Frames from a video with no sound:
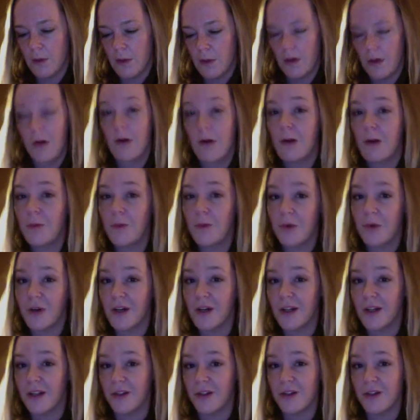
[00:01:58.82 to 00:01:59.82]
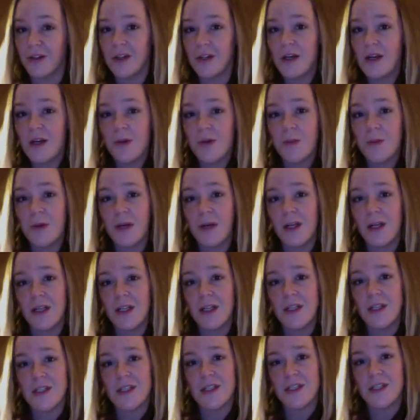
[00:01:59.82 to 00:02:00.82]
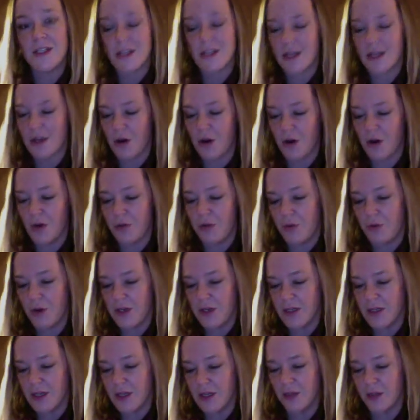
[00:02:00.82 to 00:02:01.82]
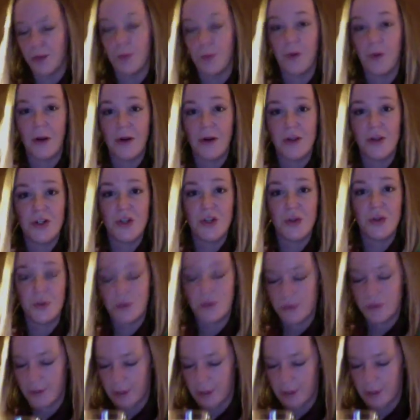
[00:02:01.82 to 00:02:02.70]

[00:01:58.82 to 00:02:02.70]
caramel colored, but it's like an off-white. It's got a little brownish hue to